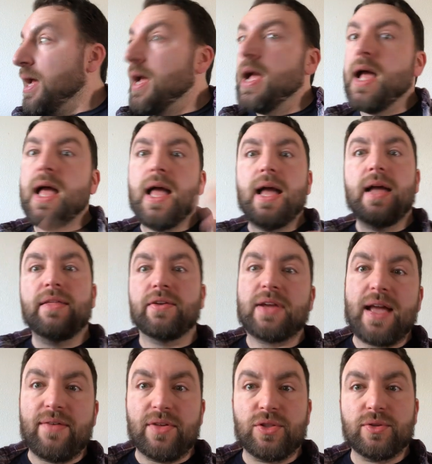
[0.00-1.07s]
And there you
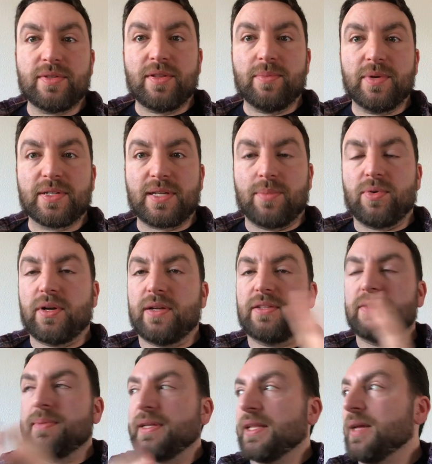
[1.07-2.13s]
have it. Those are the books I brought
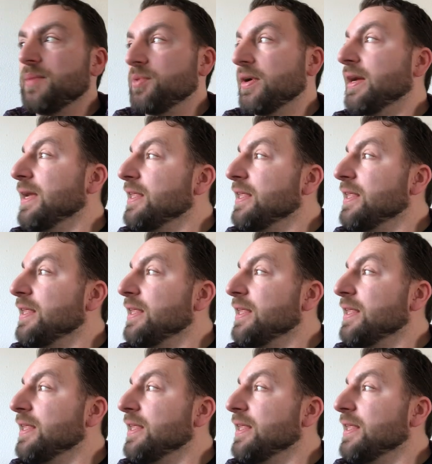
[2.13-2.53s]
into my library